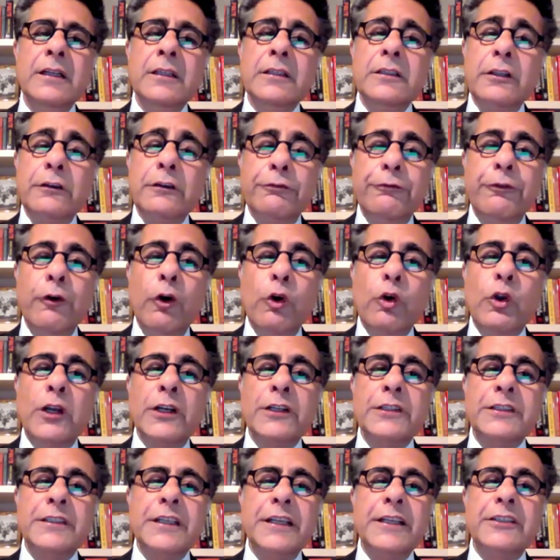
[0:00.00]
The
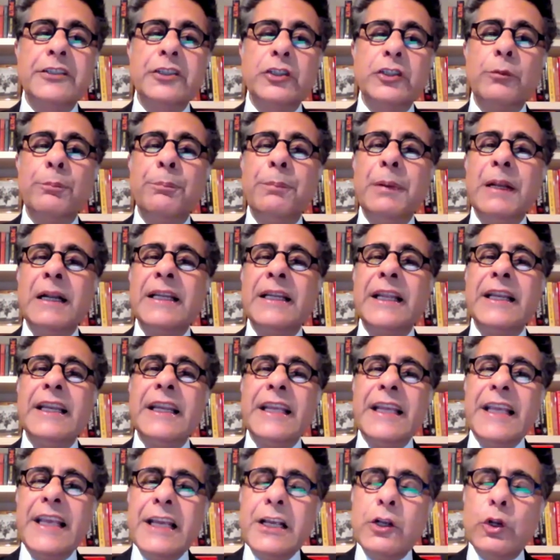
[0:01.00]
focus is to build an
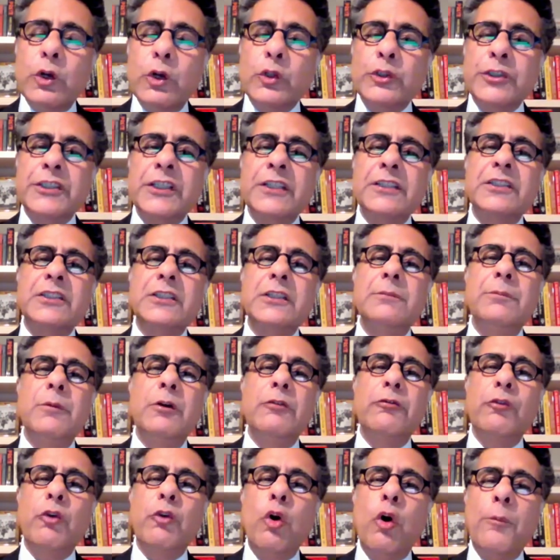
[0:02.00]
ecosystem
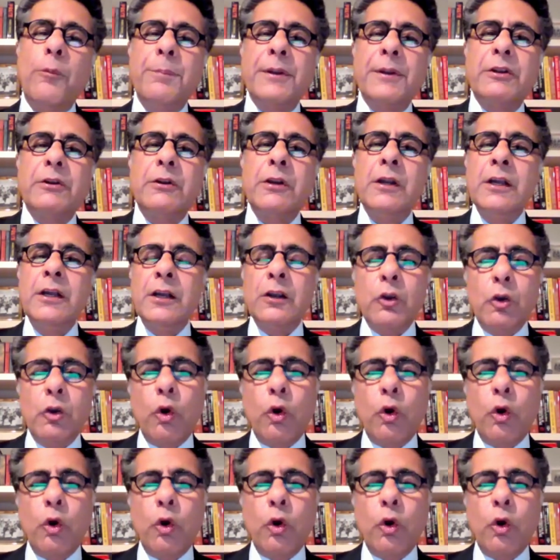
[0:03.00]
of corporate